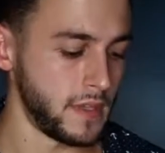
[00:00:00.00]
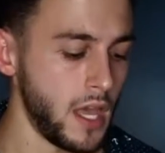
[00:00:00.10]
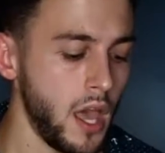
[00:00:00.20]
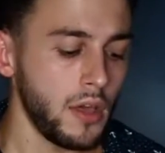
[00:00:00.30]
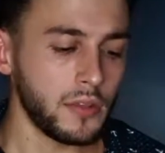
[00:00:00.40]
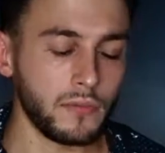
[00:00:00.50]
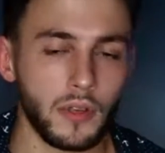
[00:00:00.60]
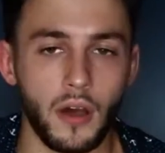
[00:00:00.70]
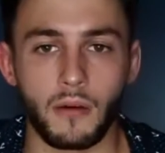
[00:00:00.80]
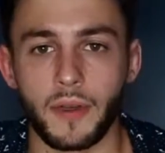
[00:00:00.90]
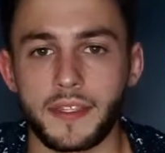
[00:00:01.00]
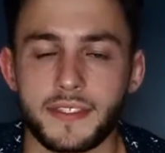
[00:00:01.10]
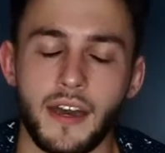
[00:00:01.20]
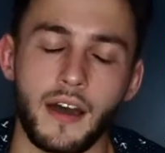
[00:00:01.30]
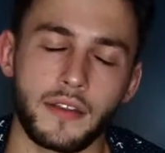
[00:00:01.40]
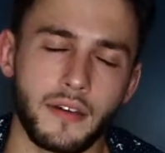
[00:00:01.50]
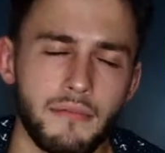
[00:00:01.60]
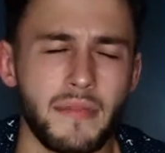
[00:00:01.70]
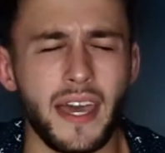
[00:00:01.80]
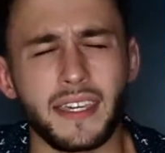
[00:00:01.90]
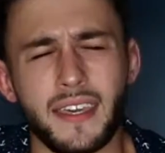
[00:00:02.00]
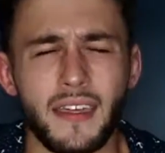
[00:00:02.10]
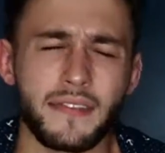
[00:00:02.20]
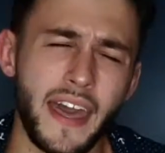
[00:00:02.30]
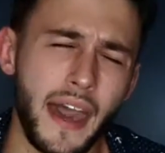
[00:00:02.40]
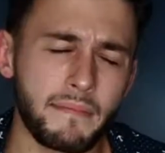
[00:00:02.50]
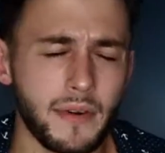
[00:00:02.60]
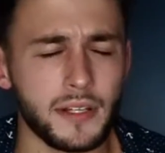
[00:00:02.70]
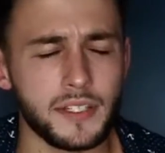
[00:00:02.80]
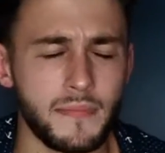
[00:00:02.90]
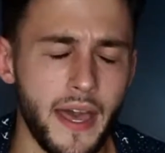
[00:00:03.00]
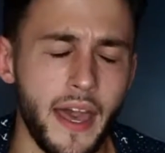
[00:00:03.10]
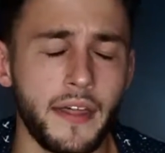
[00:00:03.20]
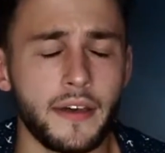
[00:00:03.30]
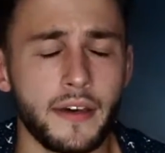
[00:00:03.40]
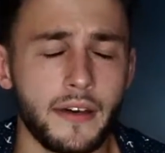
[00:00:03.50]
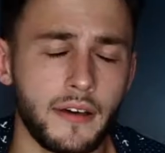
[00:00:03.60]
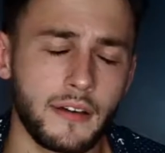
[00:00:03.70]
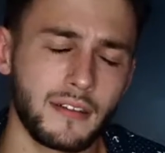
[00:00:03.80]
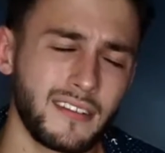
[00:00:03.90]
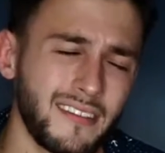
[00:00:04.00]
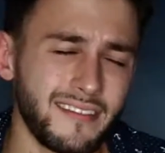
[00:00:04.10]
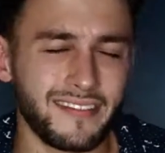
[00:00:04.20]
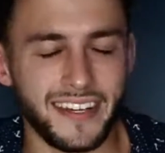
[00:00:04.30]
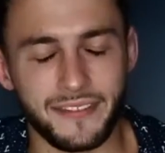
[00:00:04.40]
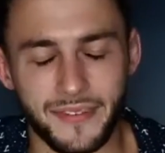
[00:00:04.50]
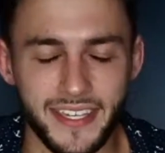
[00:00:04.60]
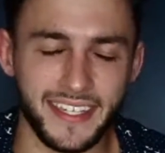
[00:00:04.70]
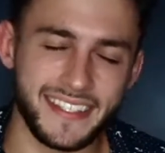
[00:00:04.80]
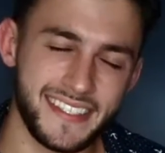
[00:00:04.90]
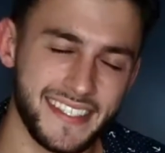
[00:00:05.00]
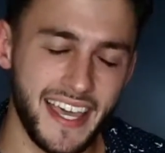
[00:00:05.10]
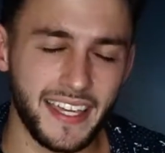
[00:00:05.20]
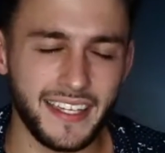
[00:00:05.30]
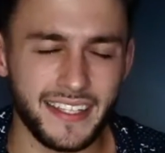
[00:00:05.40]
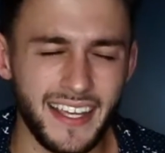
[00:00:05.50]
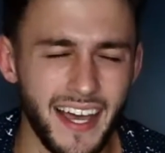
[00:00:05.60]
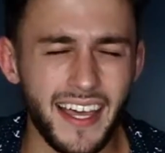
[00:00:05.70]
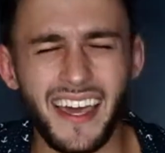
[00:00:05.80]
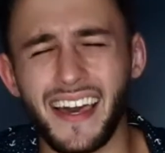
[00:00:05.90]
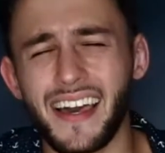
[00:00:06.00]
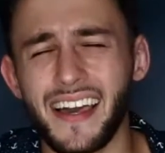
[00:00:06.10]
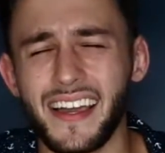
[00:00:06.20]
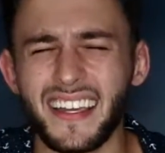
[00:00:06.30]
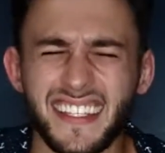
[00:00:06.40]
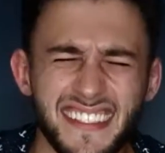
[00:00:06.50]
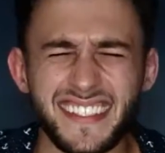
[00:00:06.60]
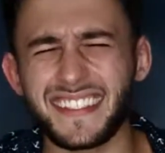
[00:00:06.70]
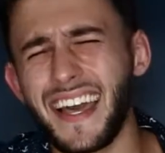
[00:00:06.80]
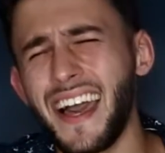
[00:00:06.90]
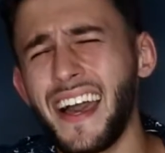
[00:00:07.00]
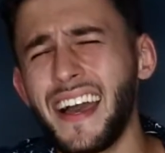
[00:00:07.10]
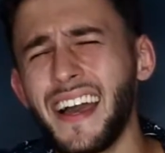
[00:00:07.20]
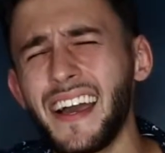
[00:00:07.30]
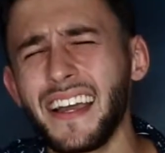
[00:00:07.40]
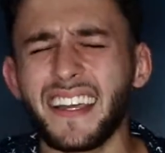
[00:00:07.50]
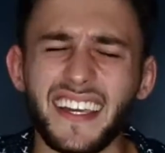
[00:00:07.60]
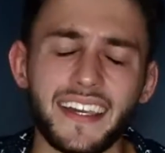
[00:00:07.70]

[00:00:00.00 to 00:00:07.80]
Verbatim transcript: You know it's gonna make it that much better when we can say goodnight and stay